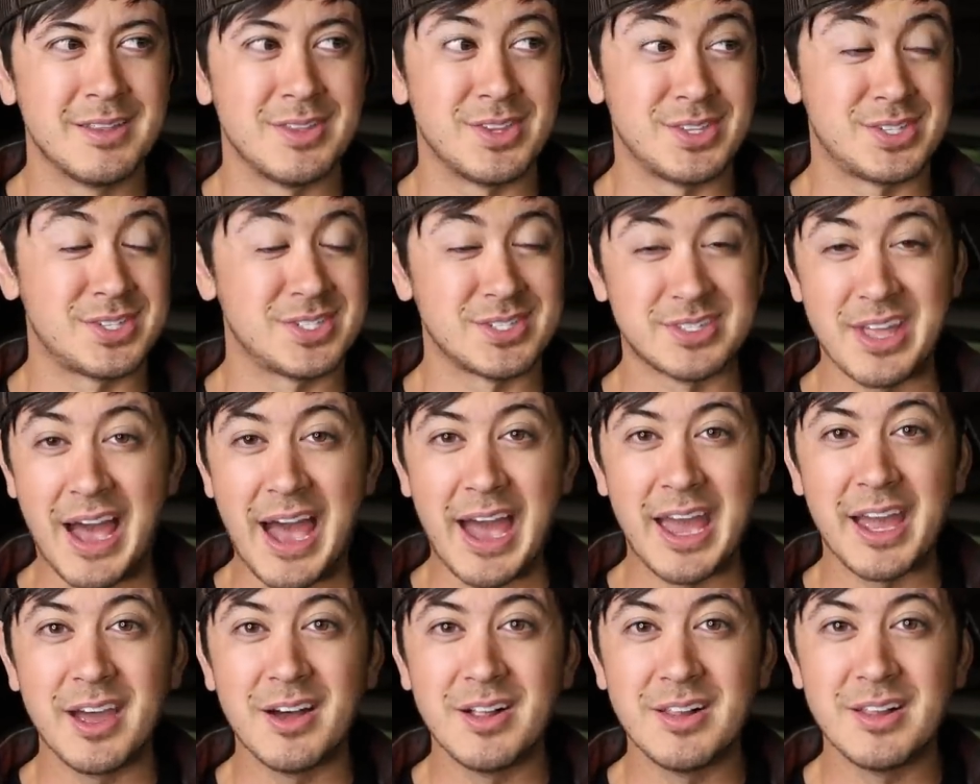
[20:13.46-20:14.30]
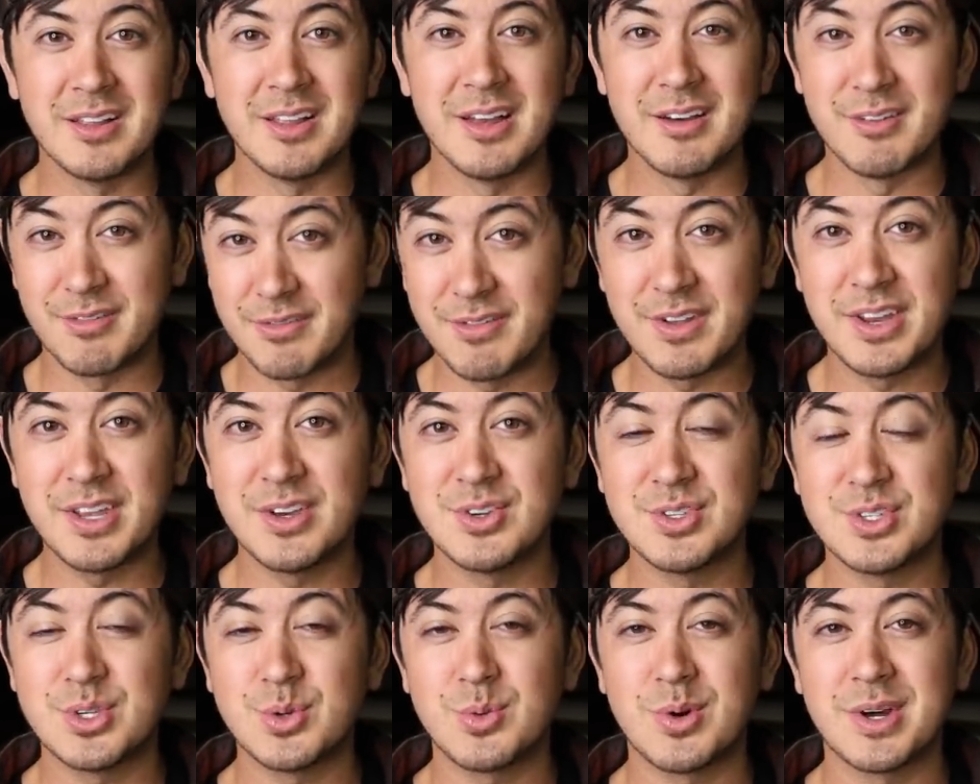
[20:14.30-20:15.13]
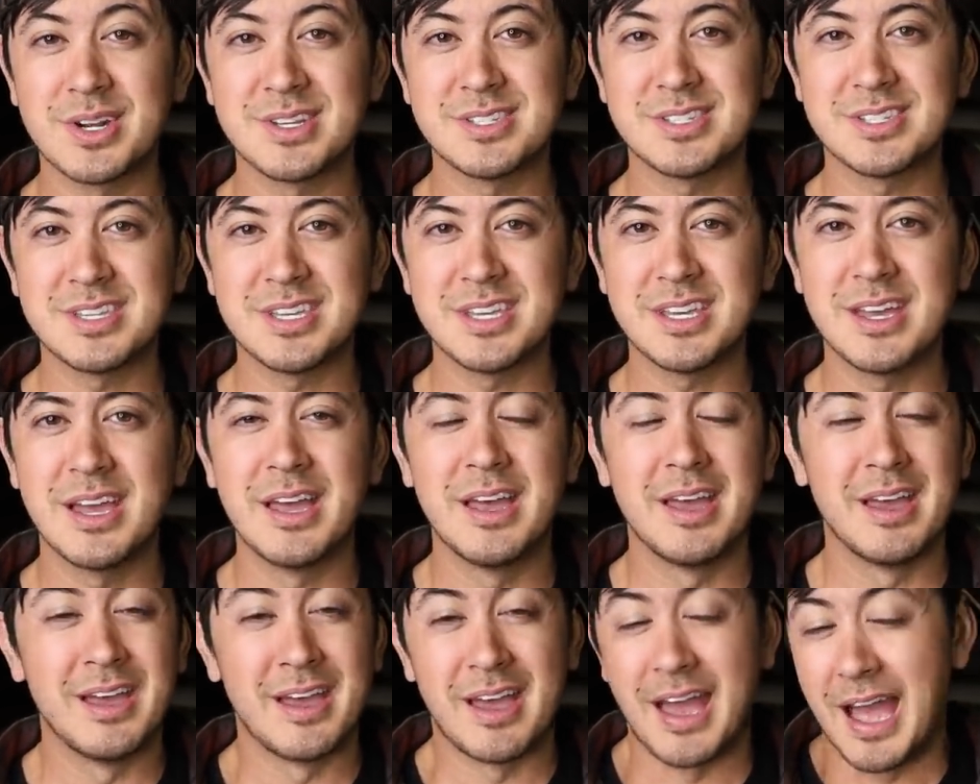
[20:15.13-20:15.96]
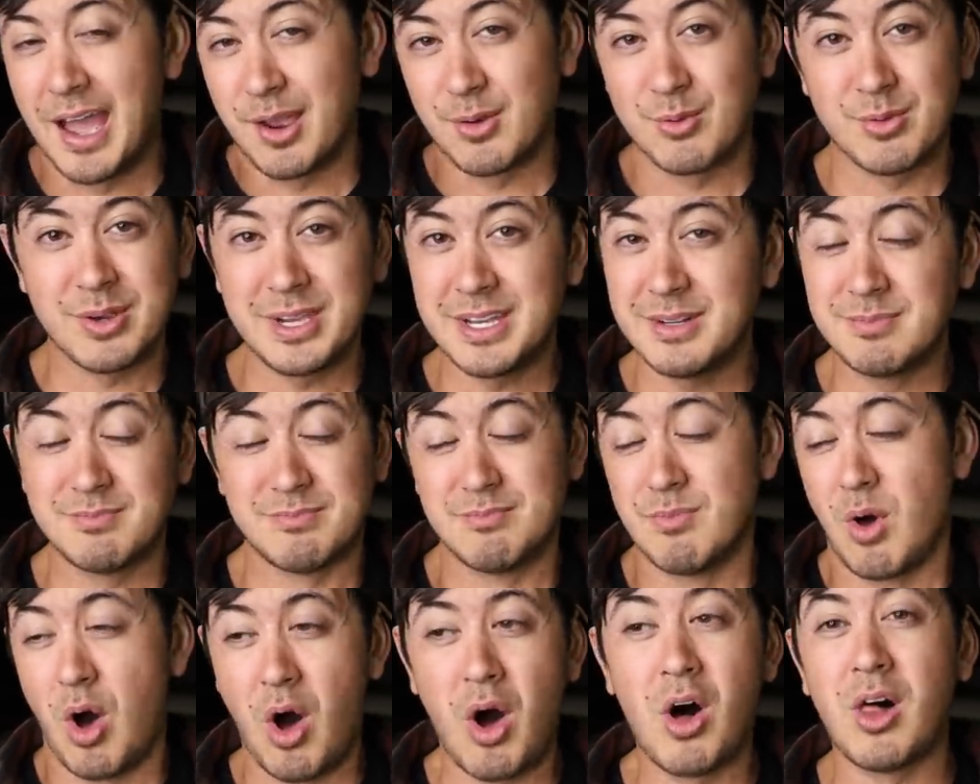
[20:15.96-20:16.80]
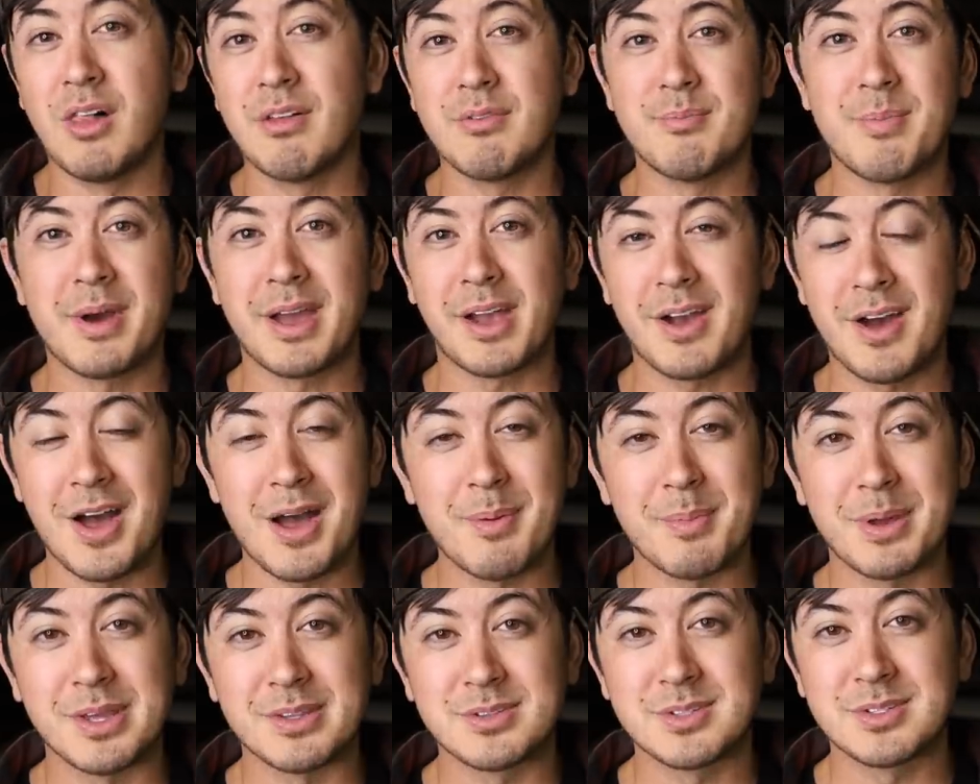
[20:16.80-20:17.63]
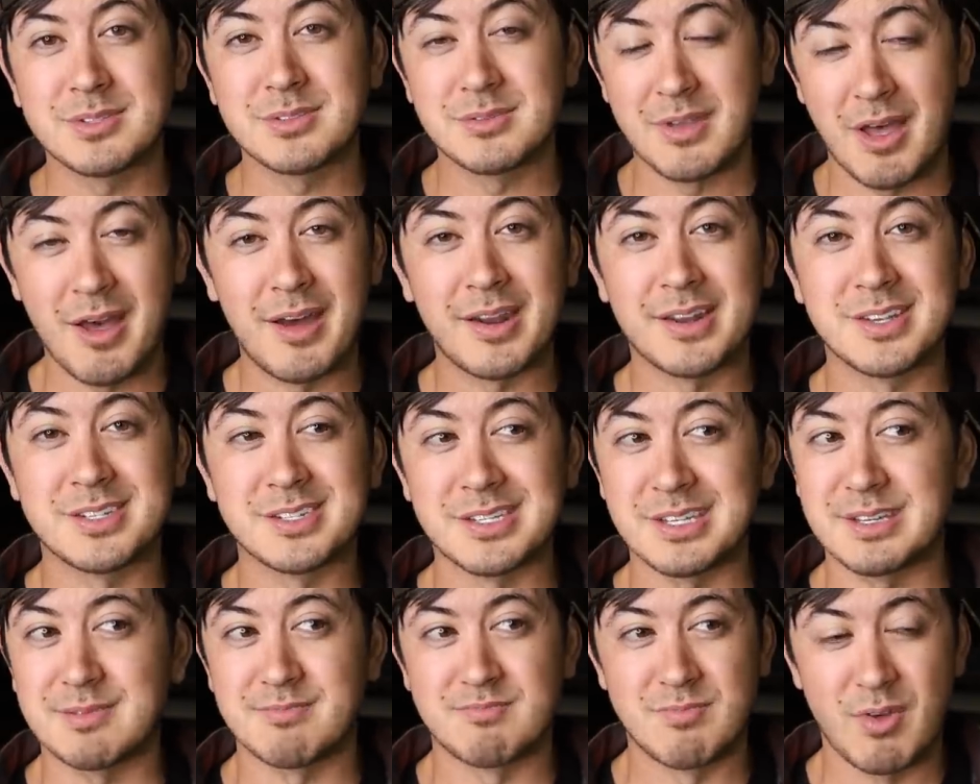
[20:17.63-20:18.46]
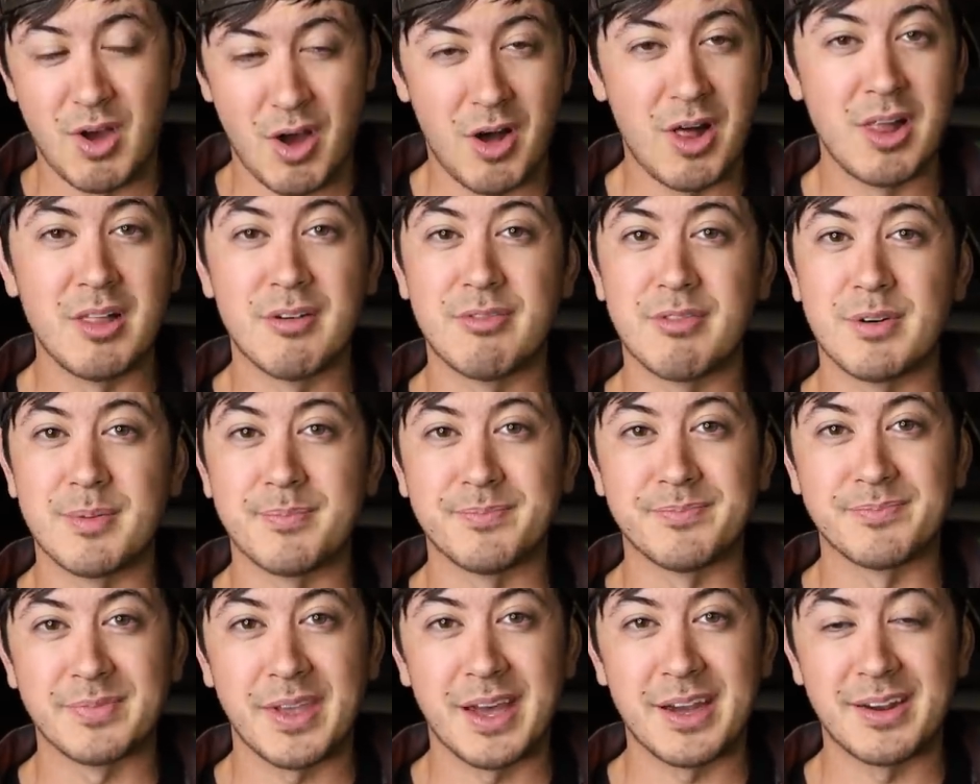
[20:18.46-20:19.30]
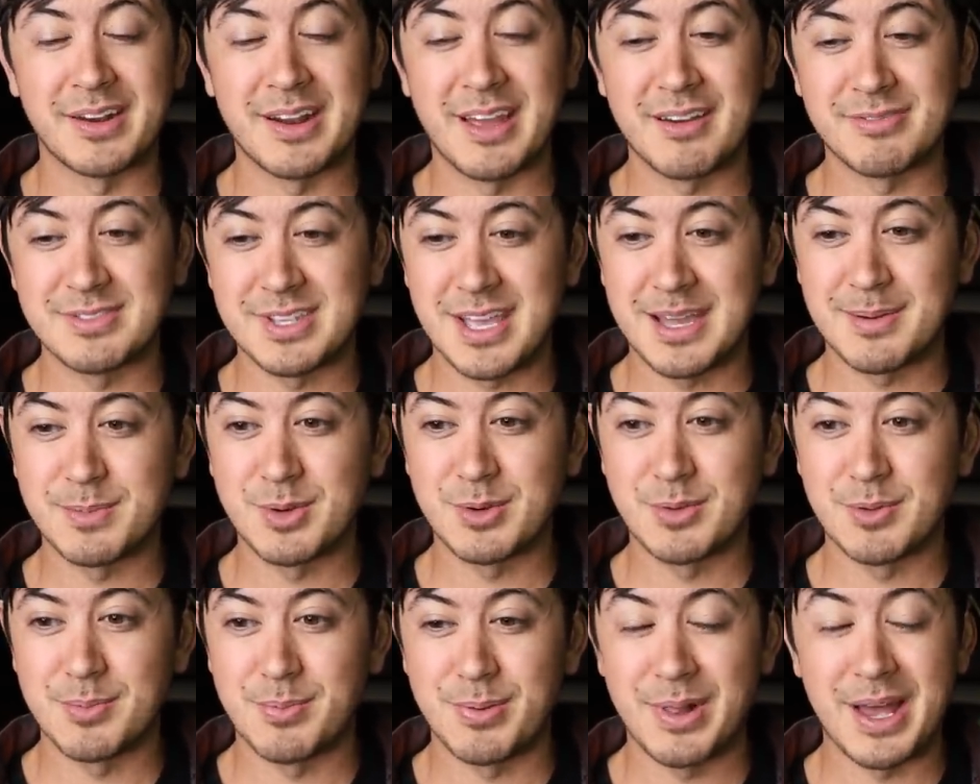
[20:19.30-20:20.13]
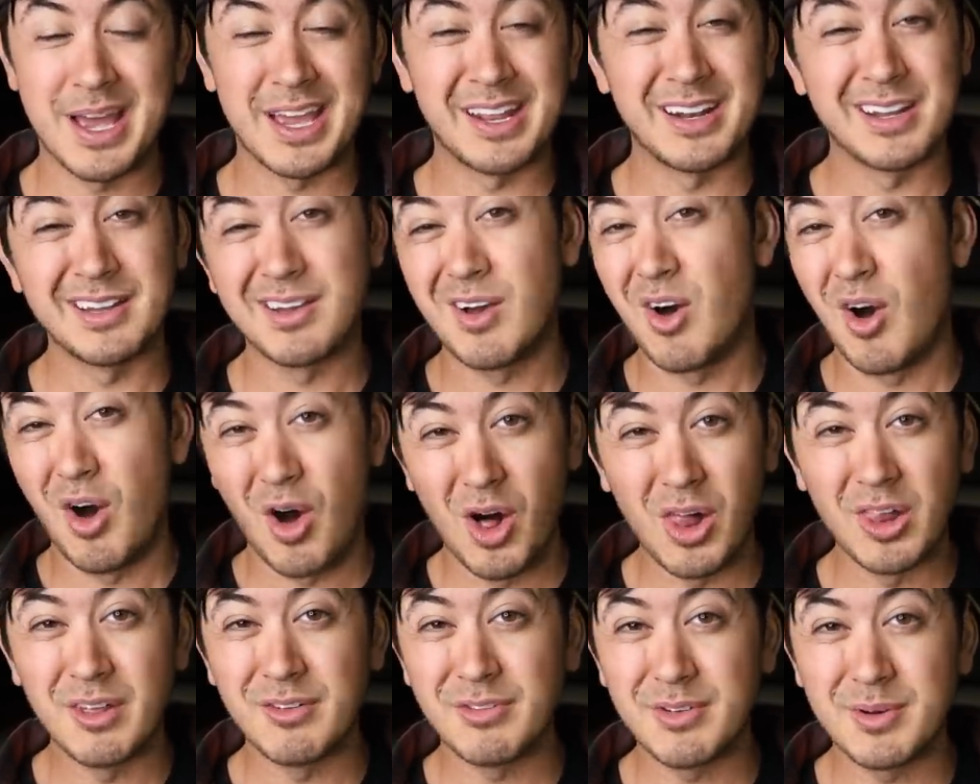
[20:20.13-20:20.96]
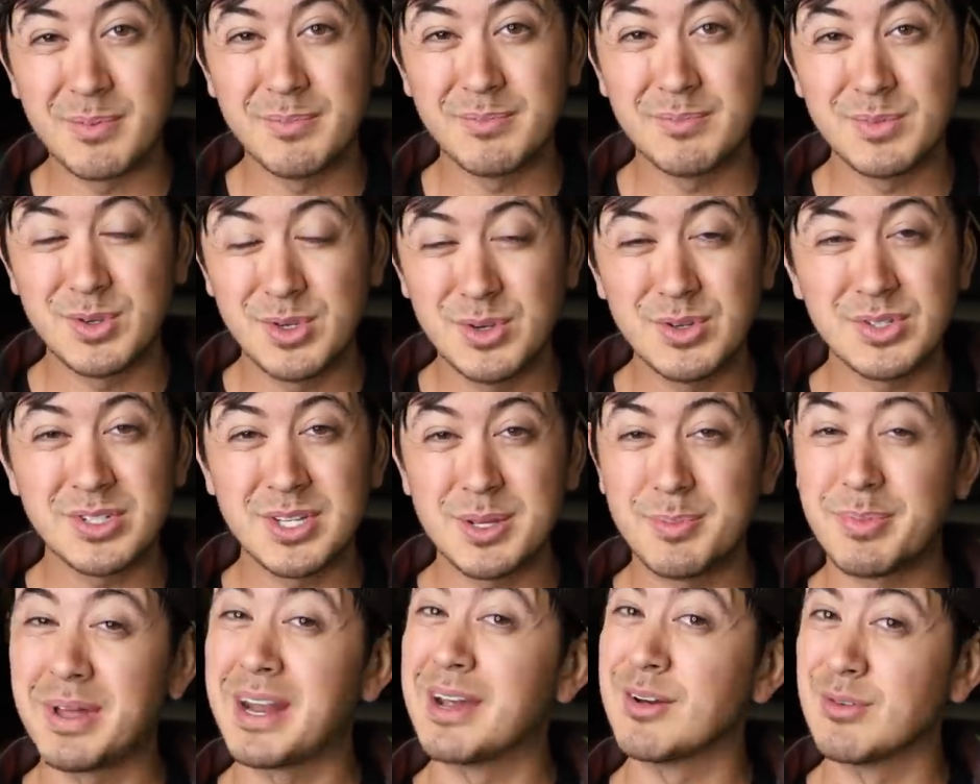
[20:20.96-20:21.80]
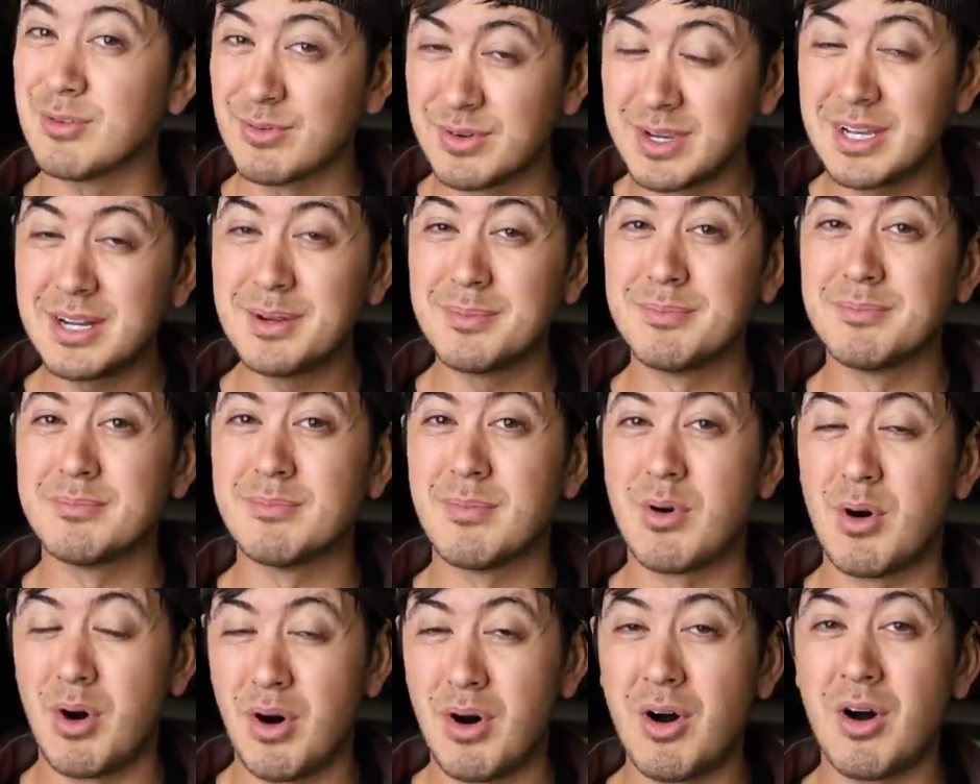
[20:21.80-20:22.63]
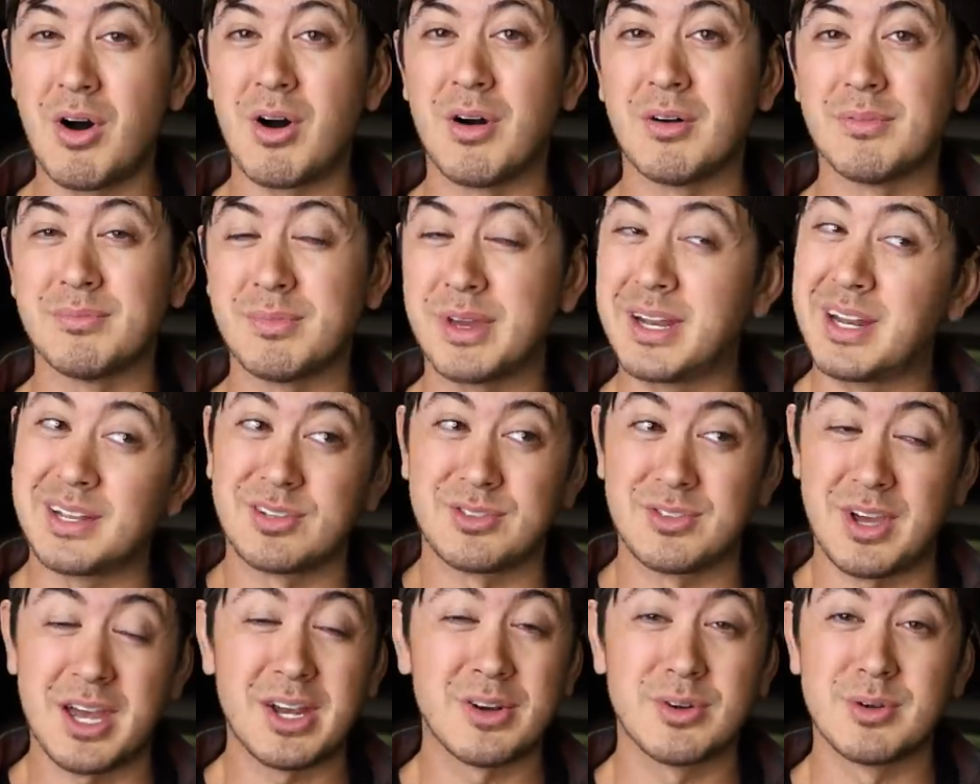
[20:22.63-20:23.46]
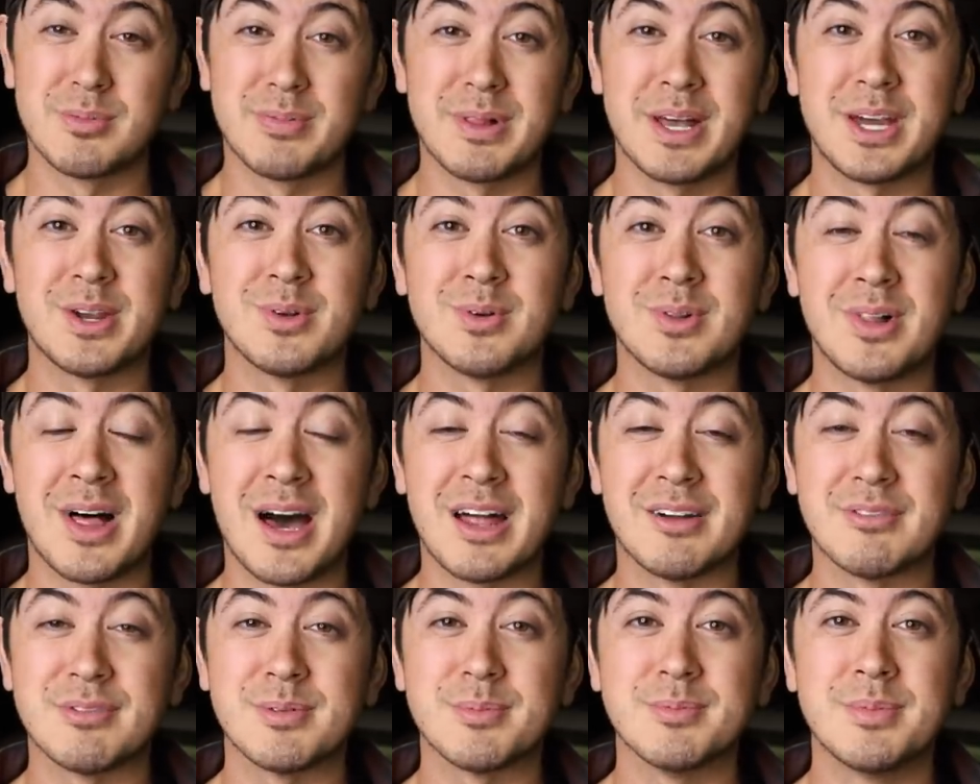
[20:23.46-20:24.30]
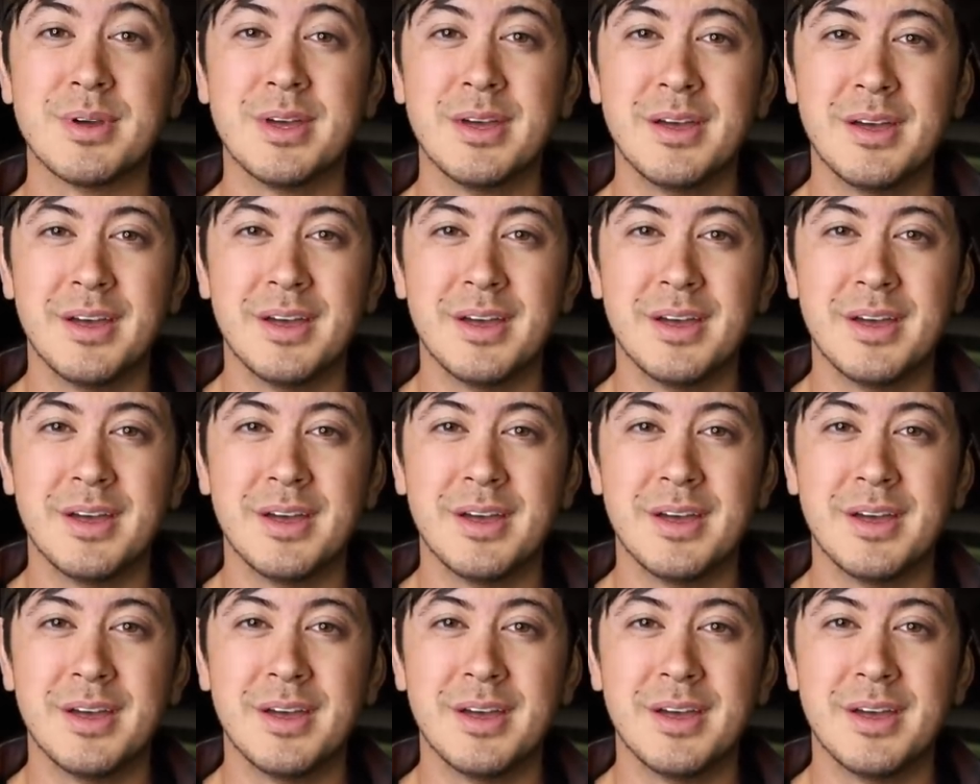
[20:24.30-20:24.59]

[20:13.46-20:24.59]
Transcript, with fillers: the style of videos you wanna see. I read all of my comments, honestly, all of them. I don't have time to reply to all of them usually, but I read them all, and I try to reply to a lot of them.